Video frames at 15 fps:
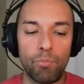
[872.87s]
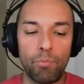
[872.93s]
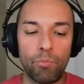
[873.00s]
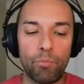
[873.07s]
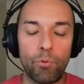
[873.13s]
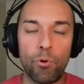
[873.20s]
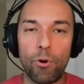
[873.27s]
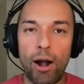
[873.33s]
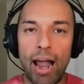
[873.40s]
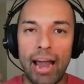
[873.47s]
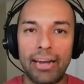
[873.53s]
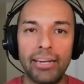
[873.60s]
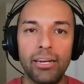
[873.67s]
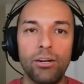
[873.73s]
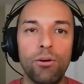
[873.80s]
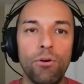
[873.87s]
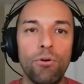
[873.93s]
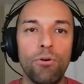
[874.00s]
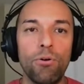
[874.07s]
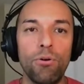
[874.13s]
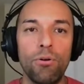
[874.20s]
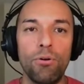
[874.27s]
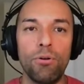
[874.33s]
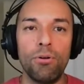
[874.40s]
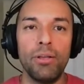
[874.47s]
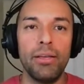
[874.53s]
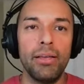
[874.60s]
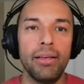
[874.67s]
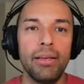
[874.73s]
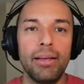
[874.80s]
practical
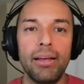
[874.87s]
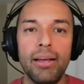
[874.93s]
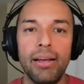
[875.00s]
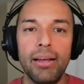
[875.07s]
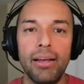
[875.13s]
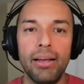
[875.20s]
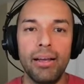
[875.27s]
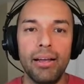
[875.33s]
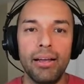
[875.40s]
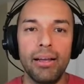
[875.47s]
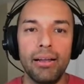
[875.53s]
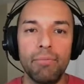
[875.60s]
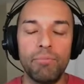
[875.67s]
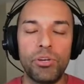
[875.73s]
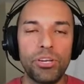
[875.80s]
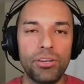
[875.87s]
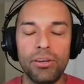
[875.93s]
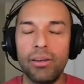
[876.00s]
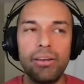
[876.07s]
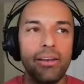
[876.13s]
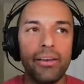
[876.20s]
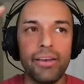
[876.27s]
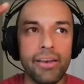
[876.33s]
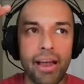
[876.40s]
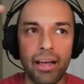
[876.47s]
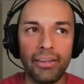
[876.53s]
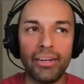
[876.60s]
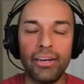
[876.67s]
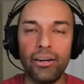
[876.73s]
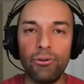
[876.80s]
uh, just not,
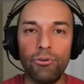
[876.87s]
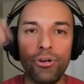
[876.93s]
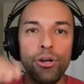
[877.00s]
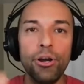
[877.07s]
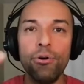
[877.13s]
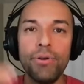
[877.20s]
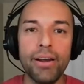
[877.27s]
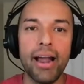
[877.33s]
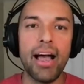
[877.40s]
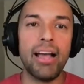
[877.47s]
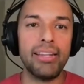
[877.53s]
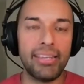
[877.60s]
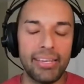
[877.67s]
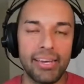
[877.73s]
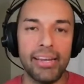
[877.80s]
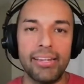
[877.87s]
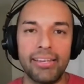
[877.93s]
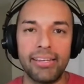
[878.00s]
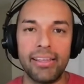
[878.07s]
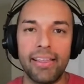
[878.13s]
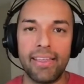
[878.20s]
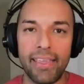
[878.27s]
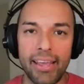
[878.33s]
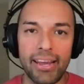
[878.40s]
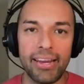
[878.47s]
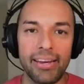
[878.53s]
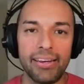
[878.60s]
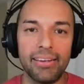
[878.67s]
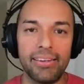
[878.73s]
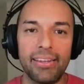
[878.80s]
you know, no nonsense
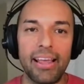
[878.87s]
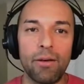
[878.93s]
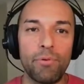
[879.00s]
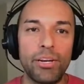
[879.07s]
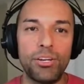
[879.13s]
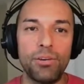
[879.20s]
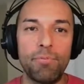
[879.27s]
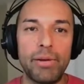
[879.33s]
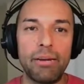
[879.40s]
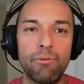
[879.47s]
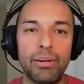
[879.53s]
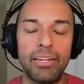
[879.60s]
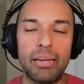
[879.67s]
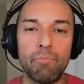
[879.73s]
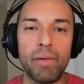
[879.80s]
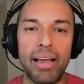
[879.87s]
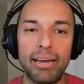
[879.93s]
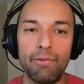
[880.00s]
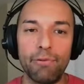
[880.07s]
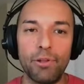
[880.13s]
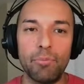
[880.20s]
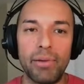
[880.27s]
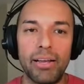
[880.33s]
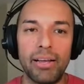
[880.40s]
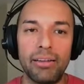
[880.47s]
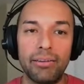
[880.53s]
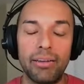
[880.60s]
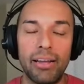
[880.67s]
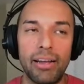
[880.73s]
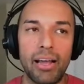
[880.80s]
things that we should be really mindful
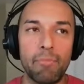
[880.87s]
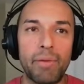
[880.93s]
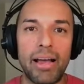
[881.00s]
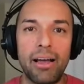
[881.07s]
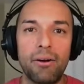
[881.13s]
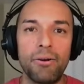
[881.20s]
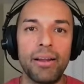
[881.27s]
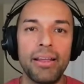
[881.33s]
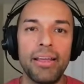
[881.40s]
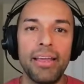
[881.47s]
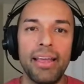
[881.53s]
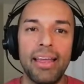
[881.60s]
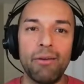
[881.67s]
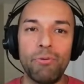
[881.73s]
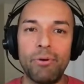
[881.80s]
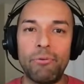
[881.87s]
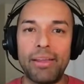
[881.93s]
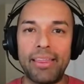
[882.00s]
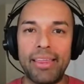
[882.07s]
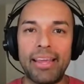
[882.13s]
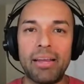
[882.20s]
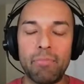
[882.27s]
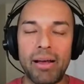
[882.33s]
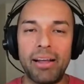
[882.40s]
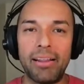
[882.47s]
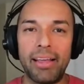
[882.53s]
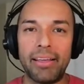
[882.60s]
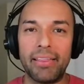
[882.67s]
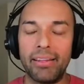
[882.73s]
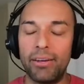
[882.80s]
about, uh, about. And when we think about
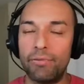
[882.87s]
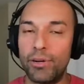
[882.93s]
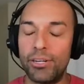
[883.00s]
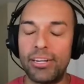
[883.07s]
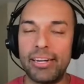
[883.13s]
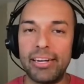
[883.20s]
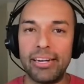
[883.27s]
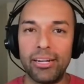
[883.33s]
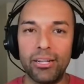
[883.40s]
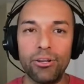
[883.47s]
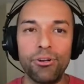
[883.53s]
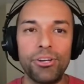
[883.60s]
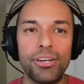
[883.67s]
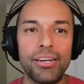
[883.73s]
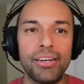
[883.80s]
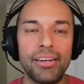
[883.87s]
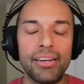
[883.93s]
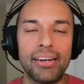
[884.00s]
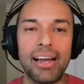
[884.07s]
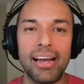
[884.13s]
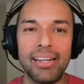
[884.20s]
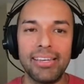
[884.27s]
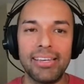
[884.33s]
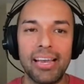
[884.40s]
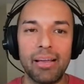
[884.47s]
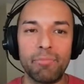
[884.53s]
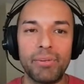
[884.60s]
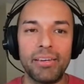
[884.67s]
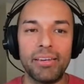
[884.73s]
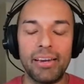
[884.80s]
like the diversity and inclusion
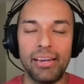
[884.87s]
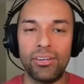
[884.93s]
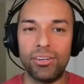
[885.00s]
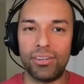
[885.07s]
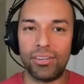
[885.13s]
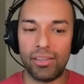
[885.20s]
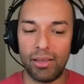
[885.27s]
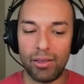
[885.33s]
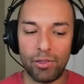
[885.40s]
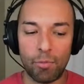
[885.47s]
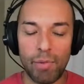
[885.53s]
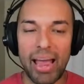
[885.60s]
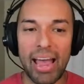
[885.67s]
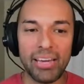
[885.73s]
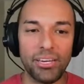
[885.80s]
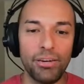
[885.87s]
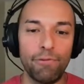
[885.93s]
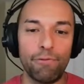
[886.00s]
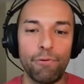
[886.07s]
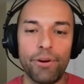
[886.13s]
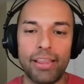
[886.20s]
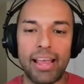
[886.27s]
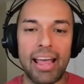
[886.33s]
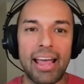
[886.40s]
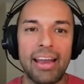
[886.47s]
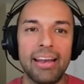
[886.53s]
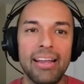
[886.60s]
concepts and, and just the, the passion for that,